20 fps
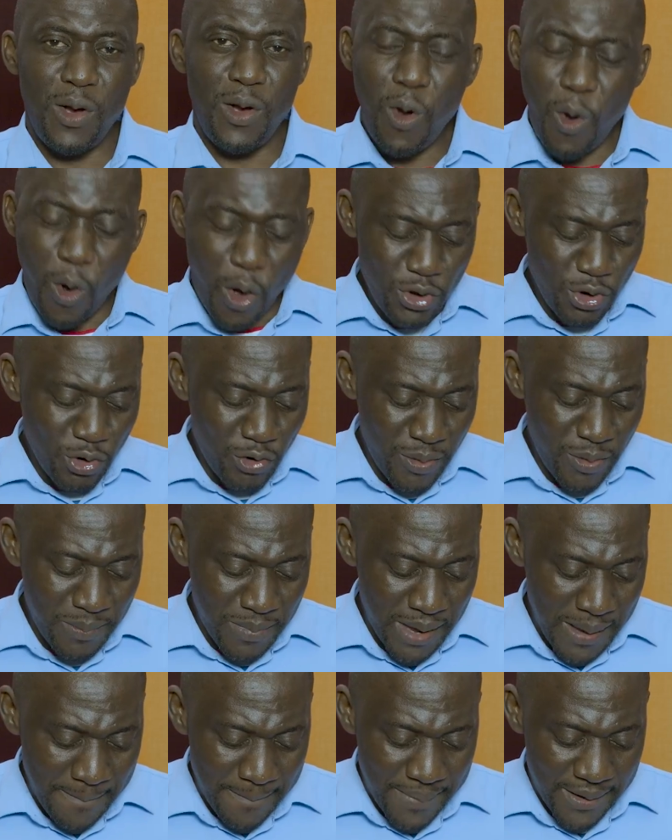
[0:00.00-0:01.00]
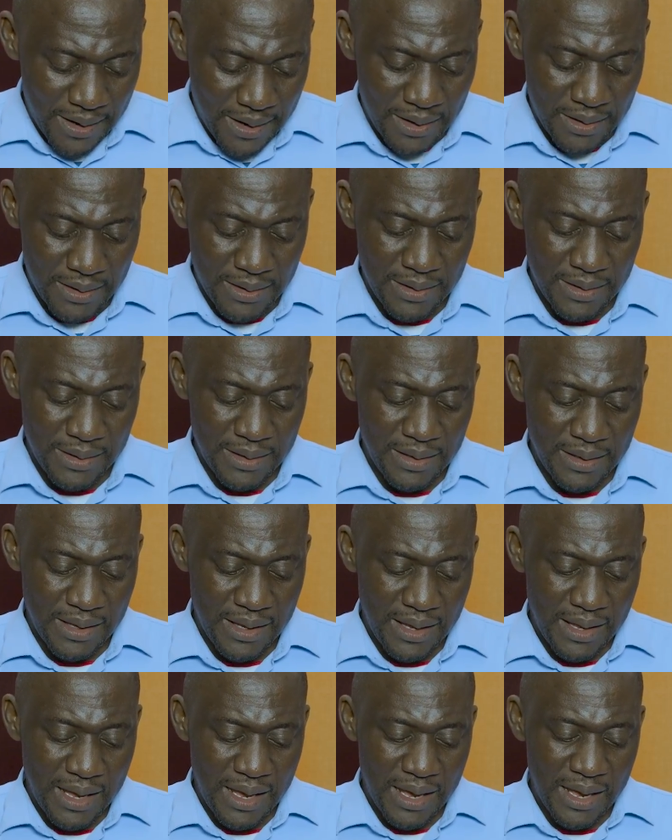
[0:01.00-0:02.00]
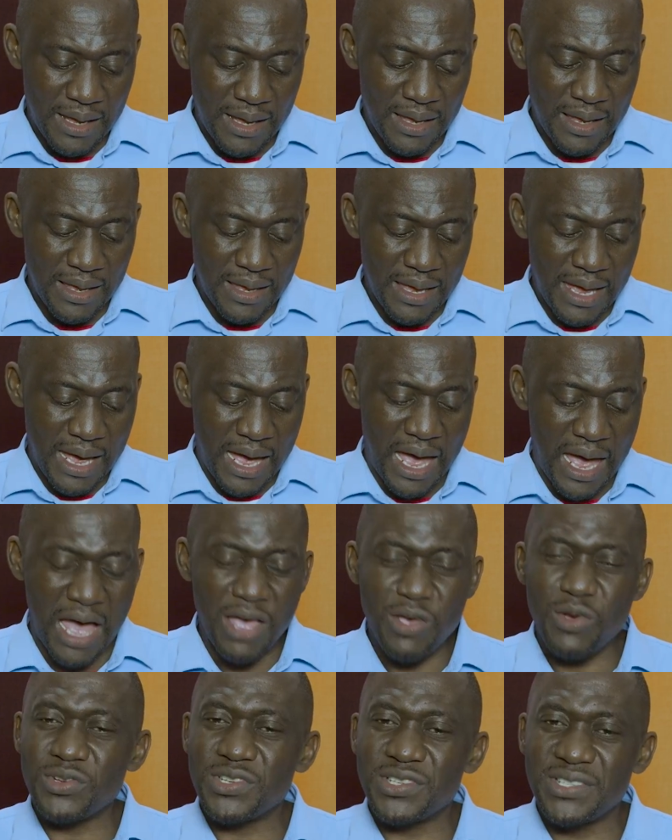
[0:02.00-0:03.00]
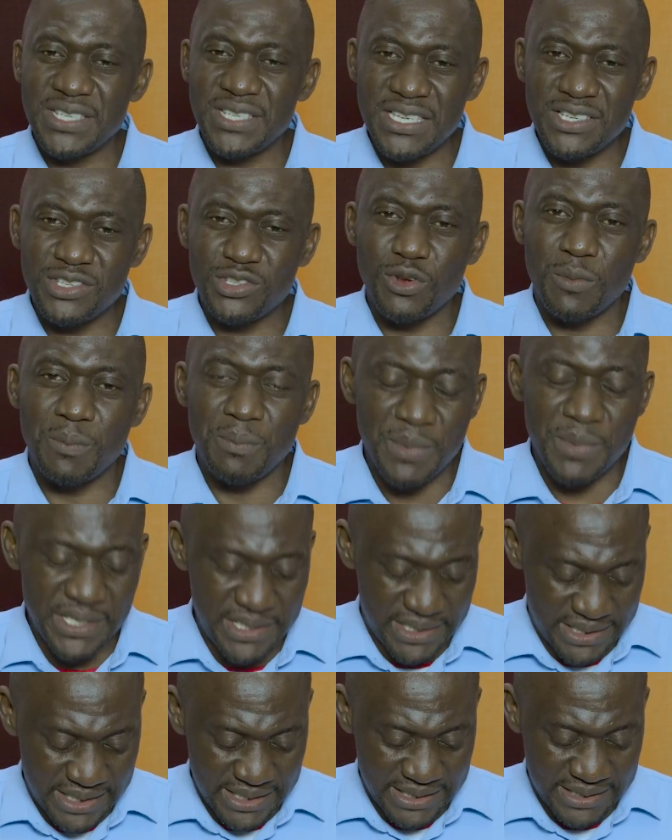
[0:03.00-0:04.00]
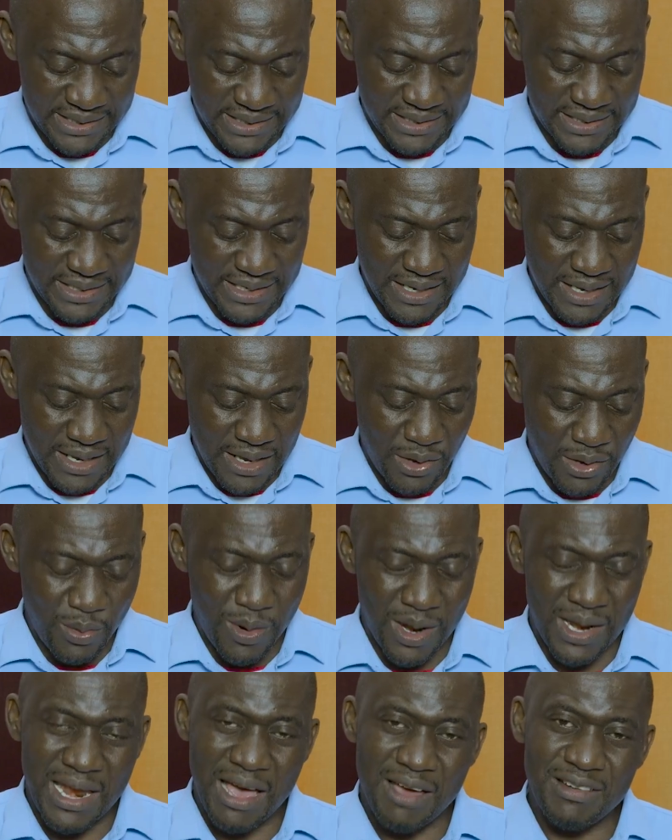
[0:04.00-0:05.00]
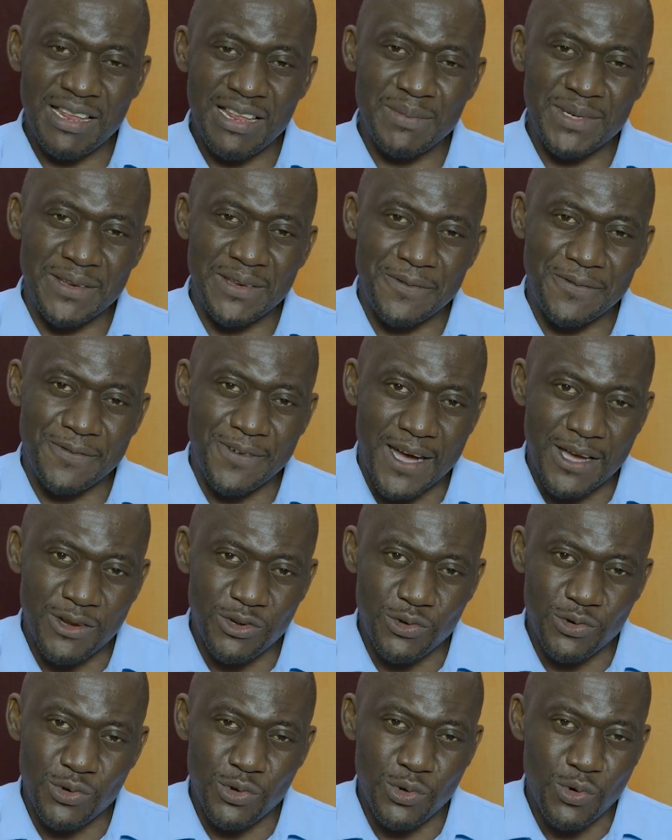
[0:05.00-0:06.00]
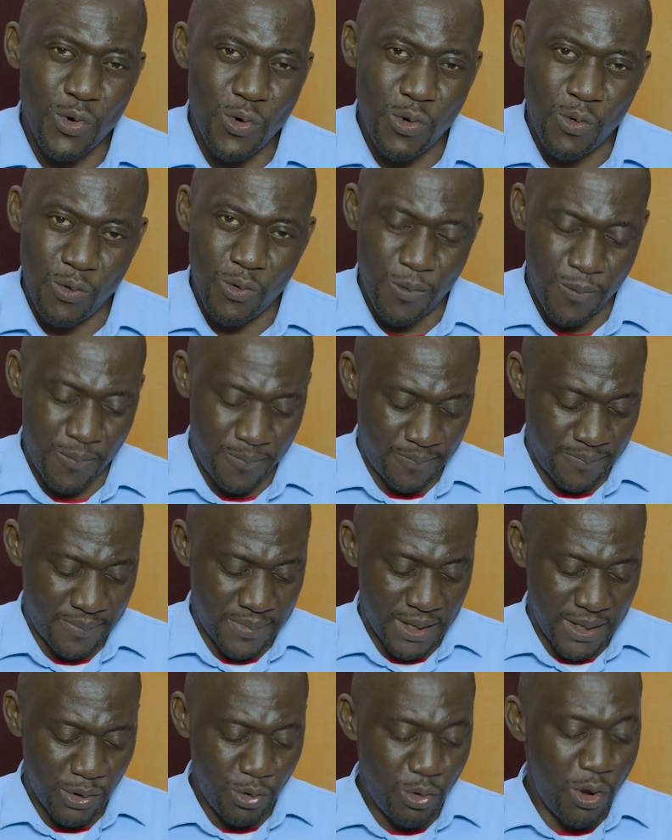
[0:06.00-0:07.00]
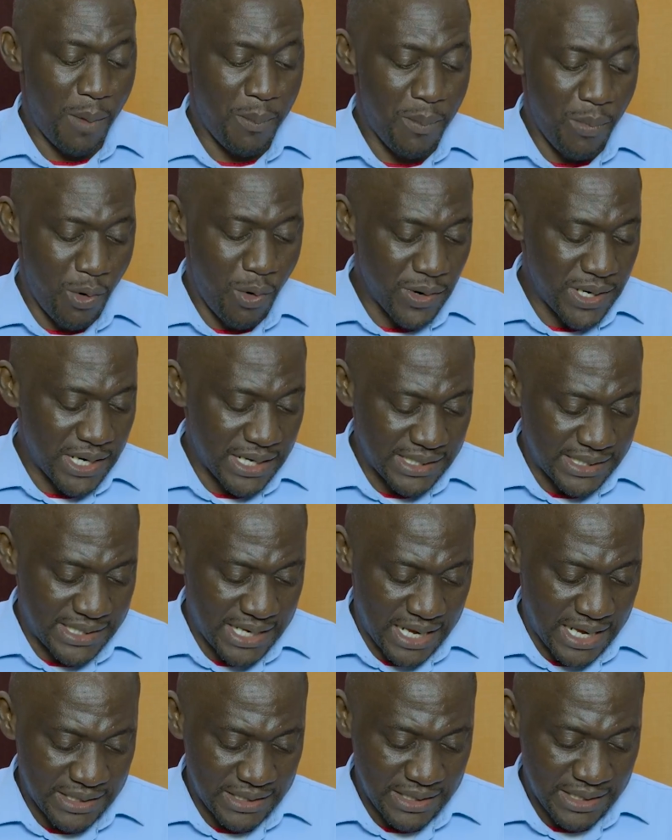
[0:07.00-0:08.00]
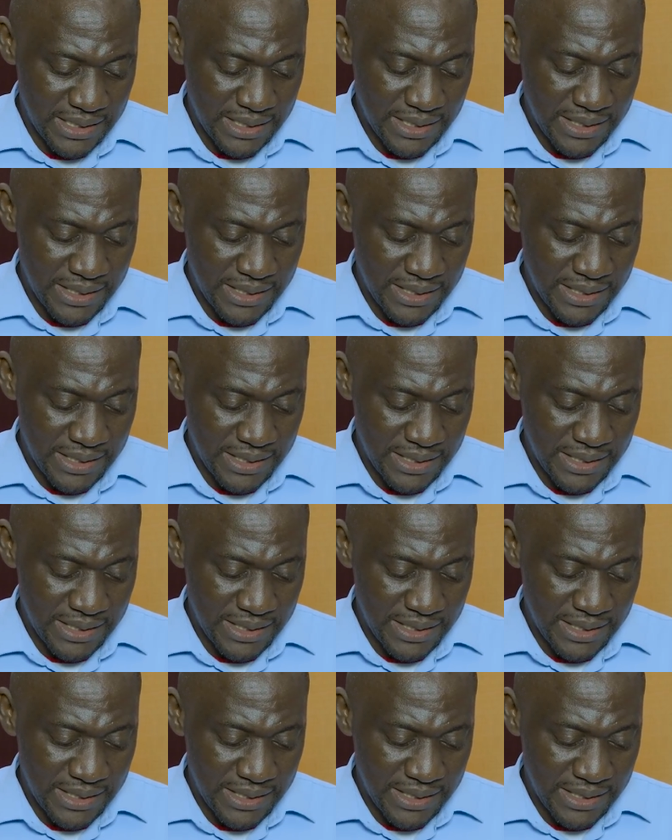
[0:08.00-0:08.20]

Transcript: All you remember are your sins, your mistakes. You allow them to define you. No, you are more than that.